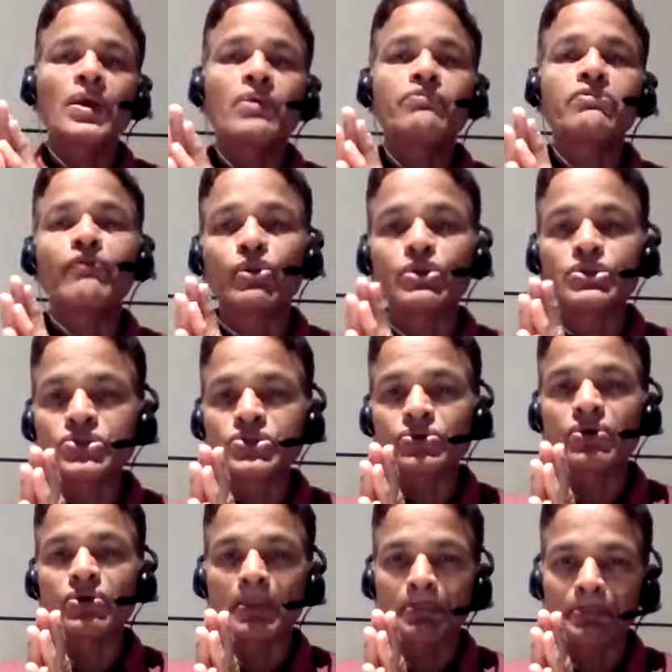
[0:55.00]
We've
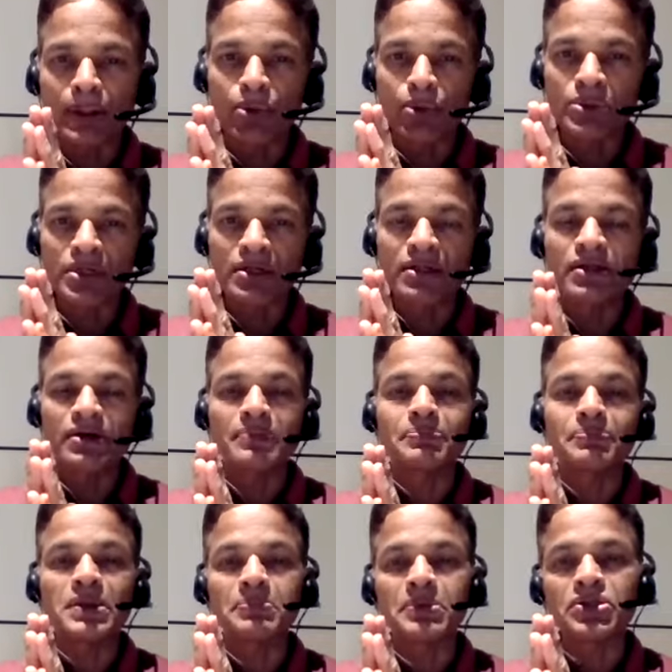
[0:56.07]
also uploaded the
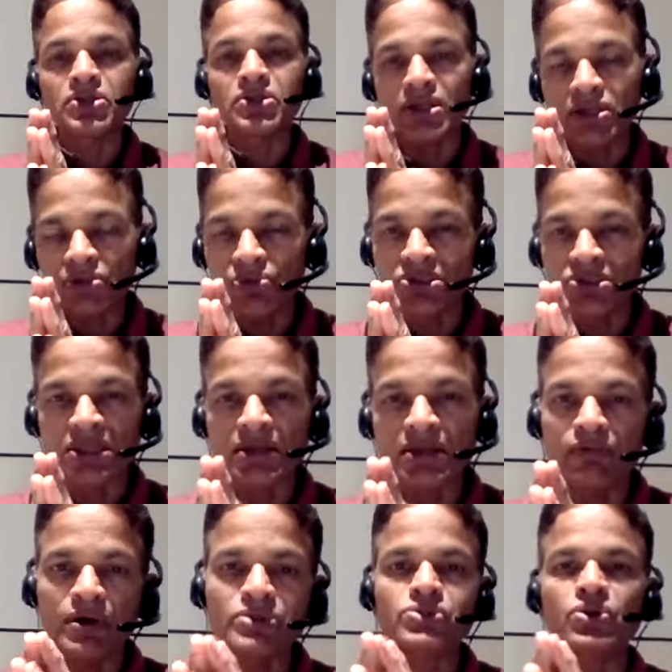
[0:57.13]
PPT used in the
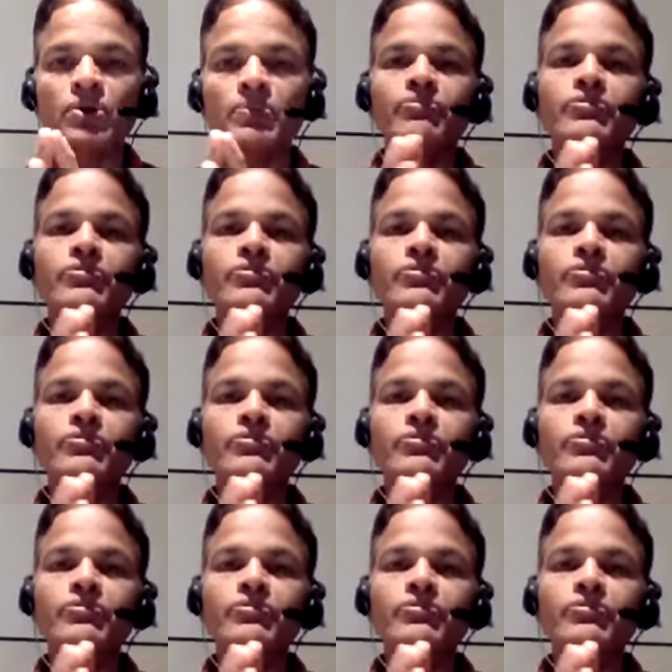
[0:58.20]
workshop.